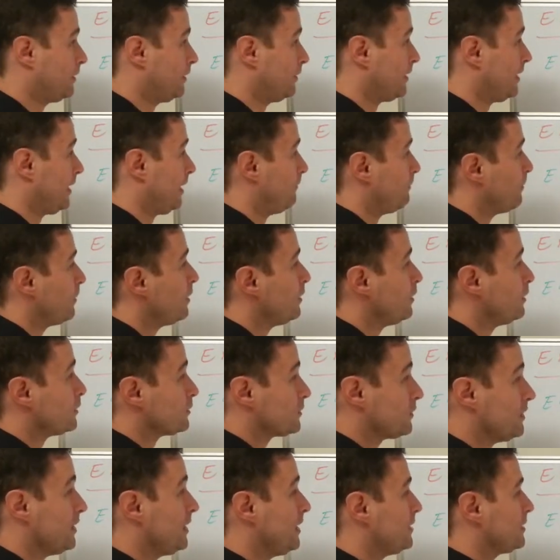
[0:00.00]
Okay.
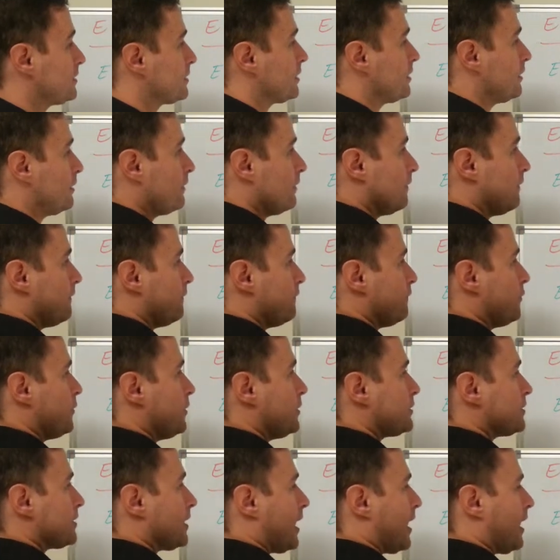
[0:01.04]
So there's
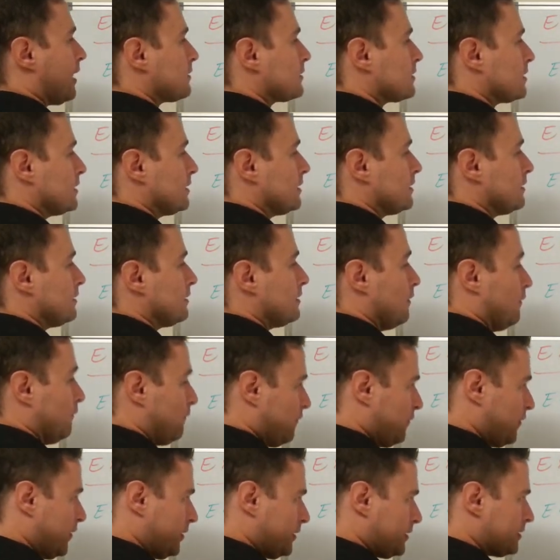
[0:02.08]
first, outer,
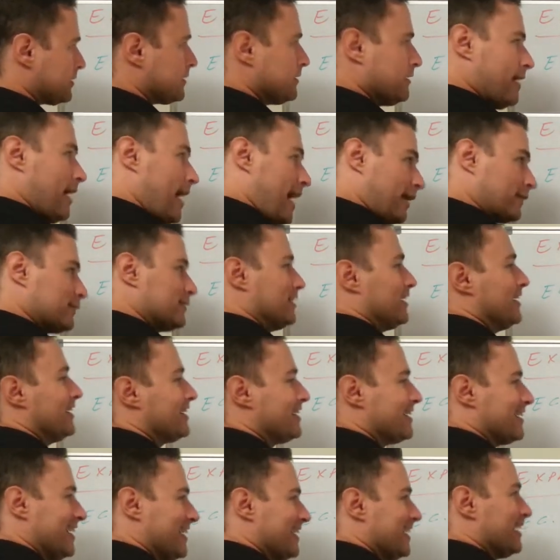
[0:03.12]

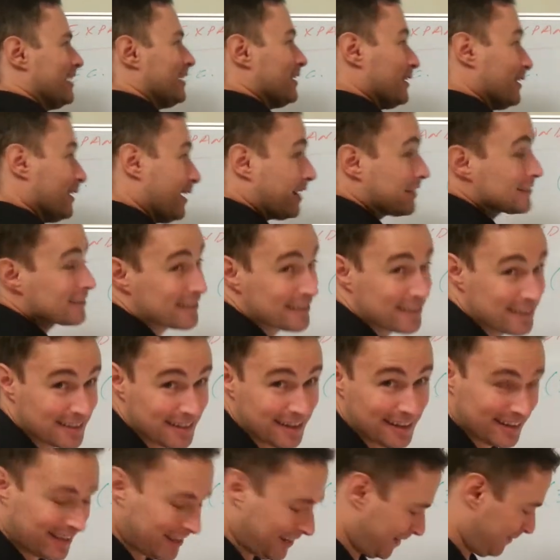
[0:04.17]
inner, last.
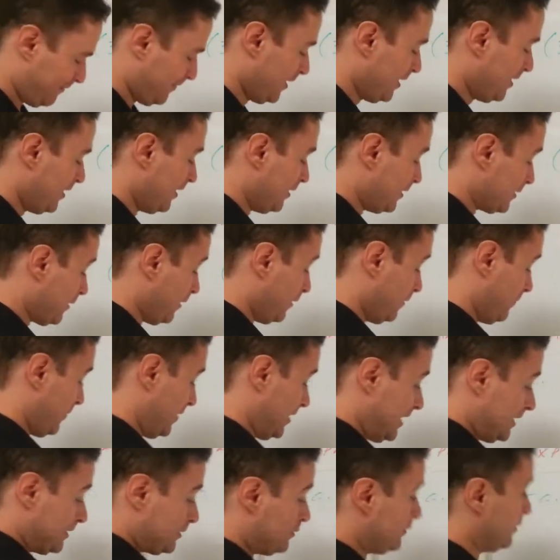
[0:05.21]
Okay. So
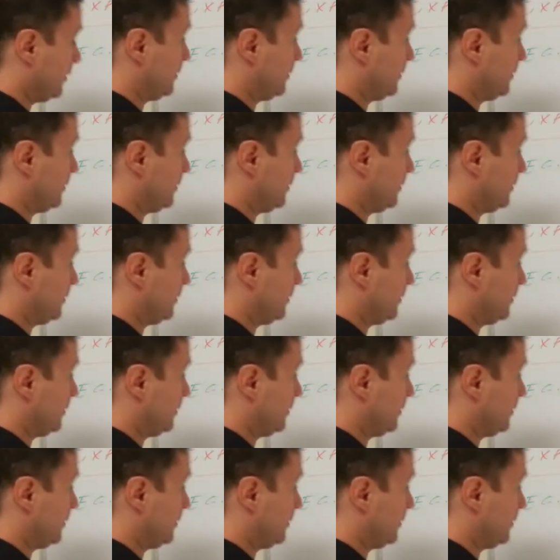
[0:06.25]
let's do